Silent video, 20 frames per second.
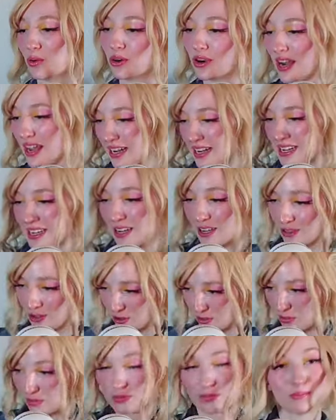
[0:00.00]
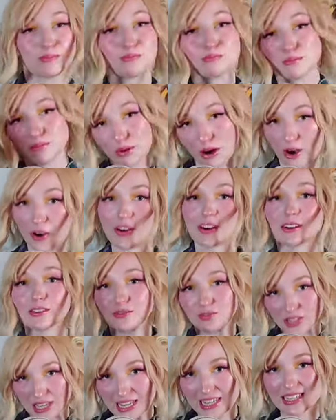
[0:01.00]
or any other part
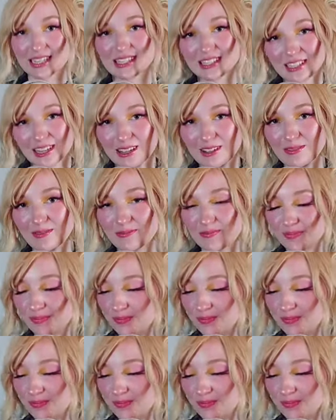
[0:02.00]
of this,